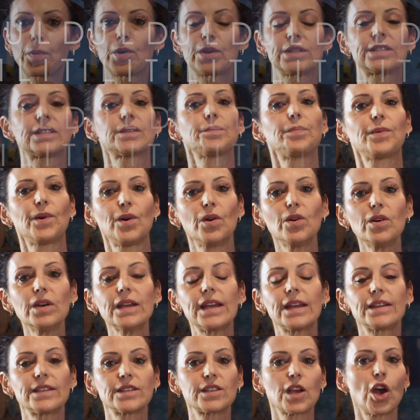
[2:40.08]
principle
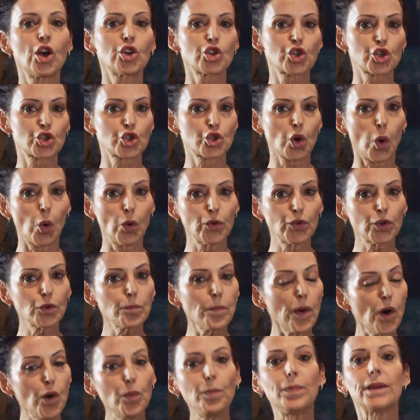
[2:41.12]
is shoulder
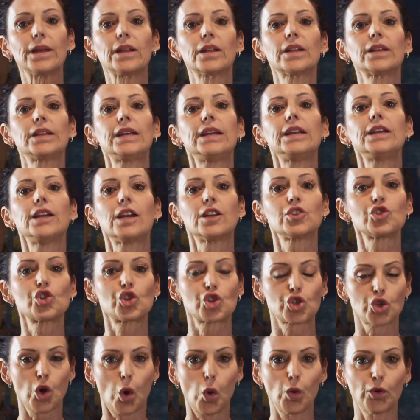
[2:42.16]
mobility and
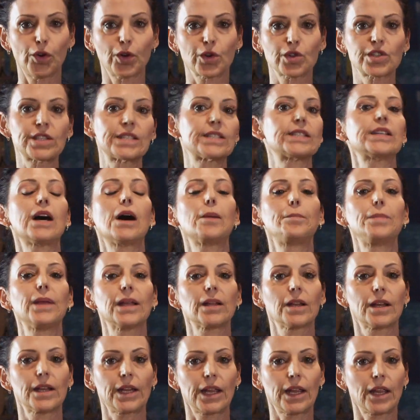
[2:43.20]
shoulder
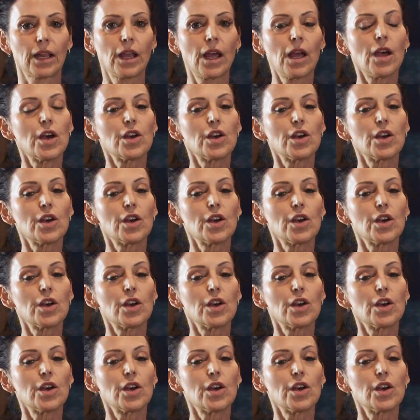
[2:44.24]
stability.